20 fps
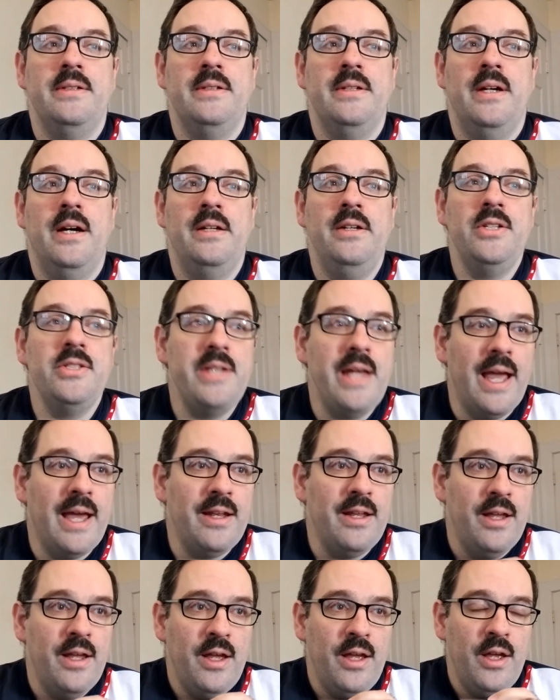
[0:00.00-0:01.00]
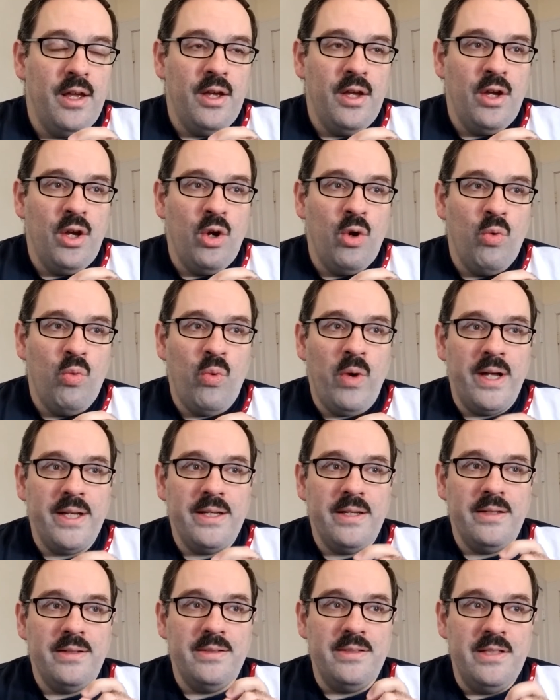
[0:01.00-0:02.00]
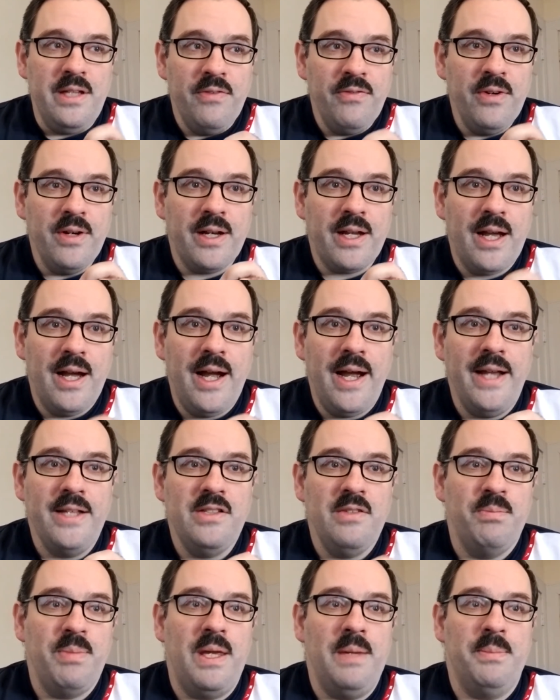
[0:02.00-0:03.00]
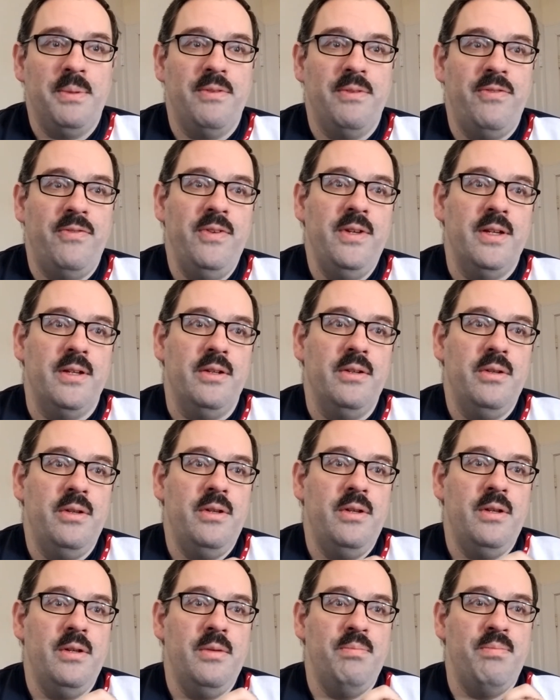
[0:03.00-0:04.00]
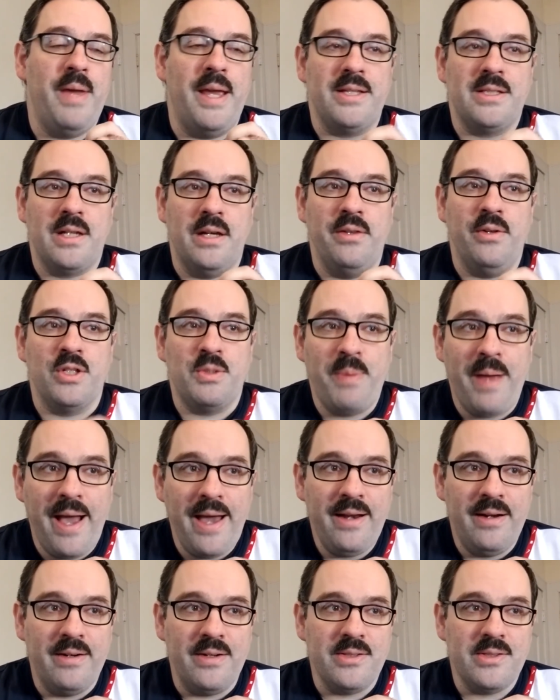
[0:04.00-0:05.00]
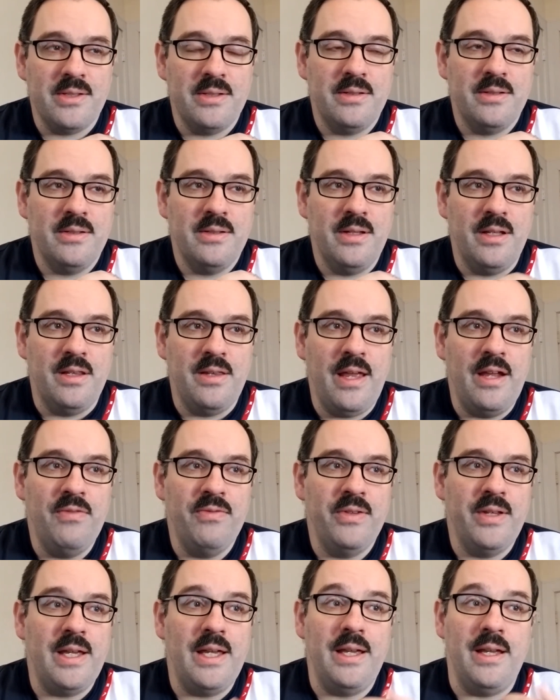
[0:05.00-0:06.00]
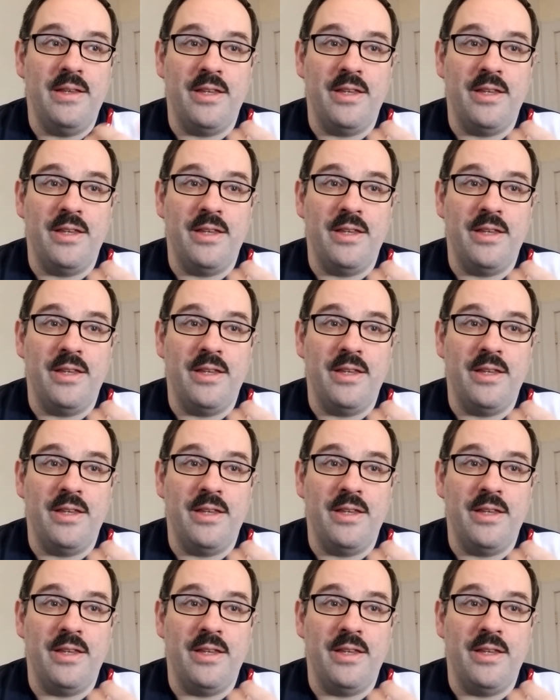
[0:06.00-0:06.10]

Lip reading: Understand what different kinds of people feel based on those patterns. And thankfully, in the